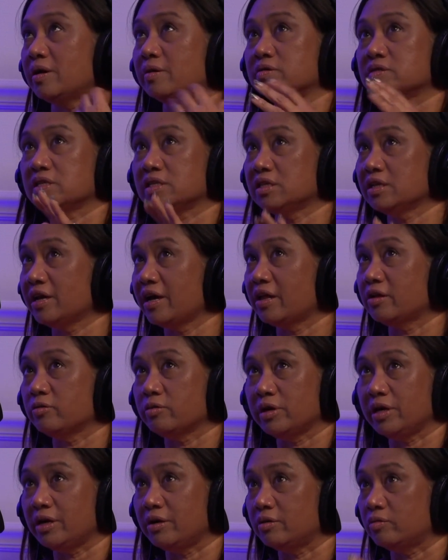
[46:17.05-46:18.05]
I was at the
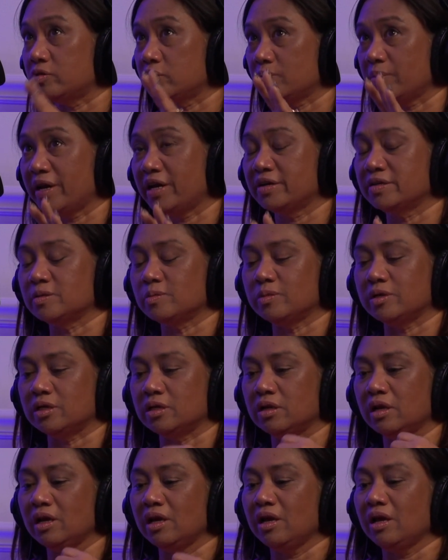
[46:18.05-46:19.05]
Galleria with my
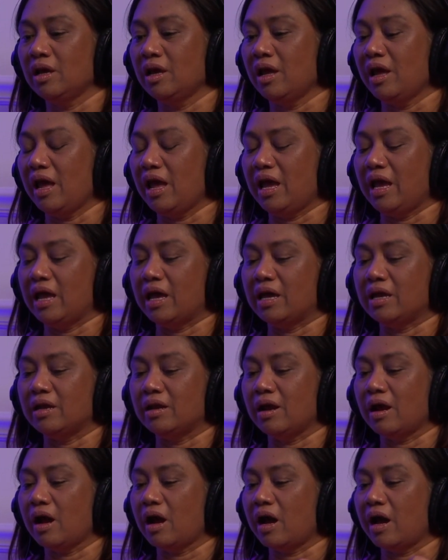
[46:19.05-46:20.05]
husband,
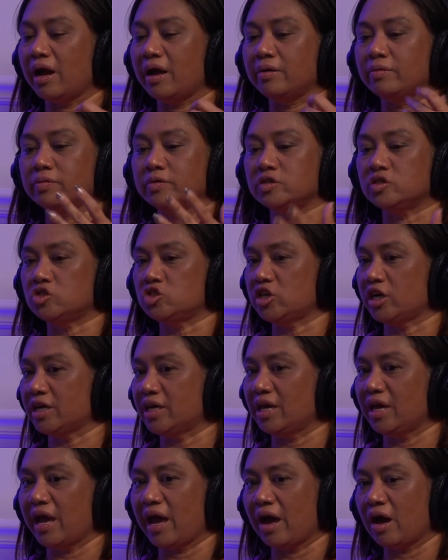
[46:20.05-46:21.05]
and I was
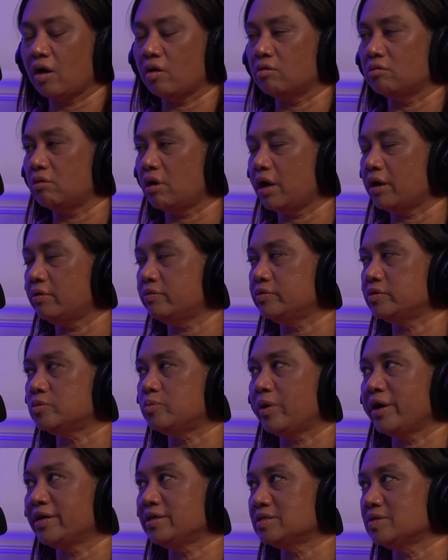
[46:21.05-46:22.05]
checking out. I was
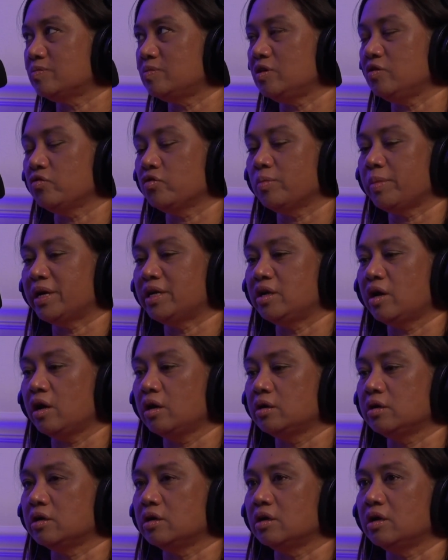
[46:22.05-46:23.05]
buying something for my
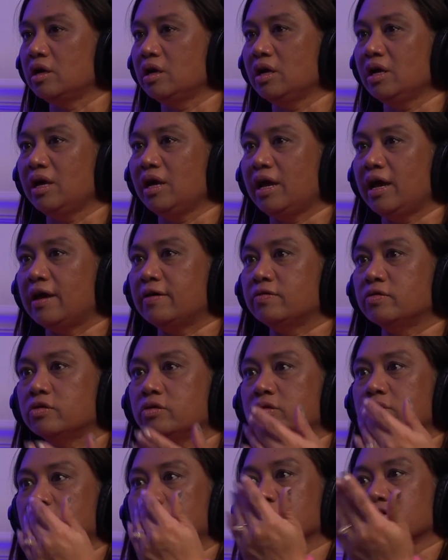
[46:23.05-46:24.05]
daughter,
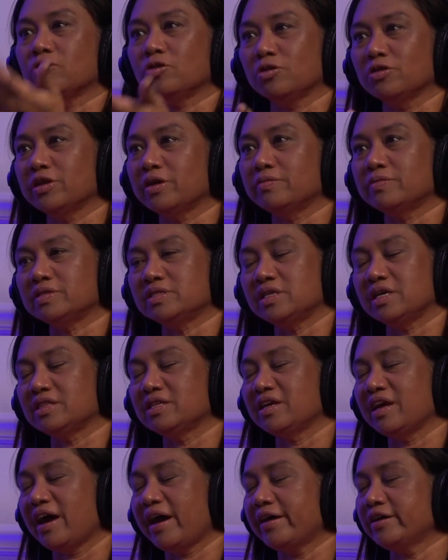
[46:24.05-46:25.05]
and the girl that was at
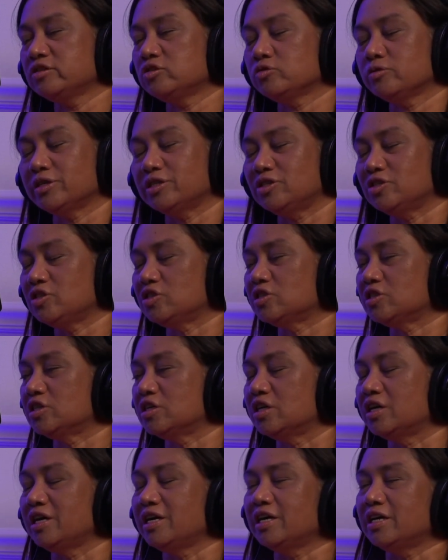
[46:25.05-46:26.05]
the cash
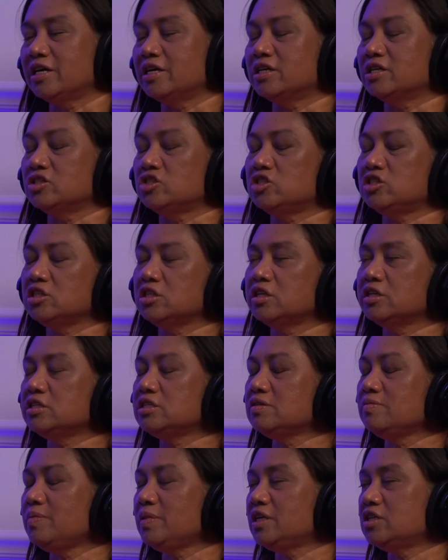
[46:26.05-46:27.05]
register, she
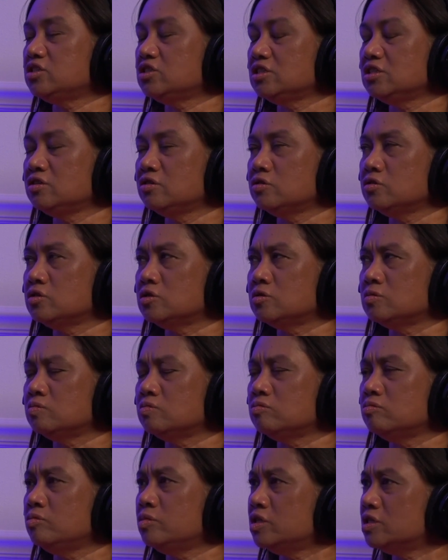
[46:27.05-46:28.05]
looked at me and she goes,
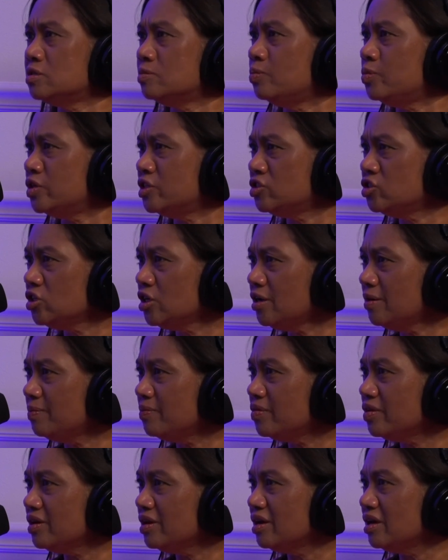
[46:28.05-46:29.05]
"Miss
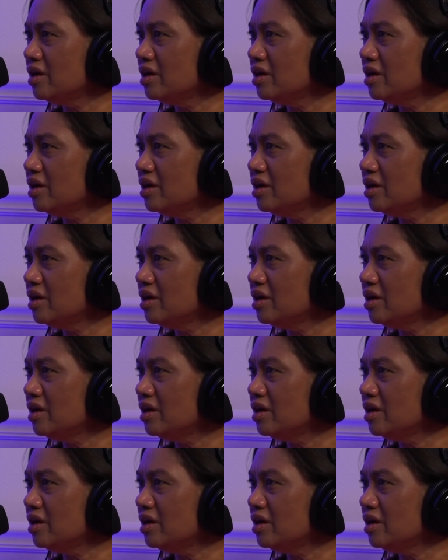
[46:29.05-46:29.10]
Bishop?"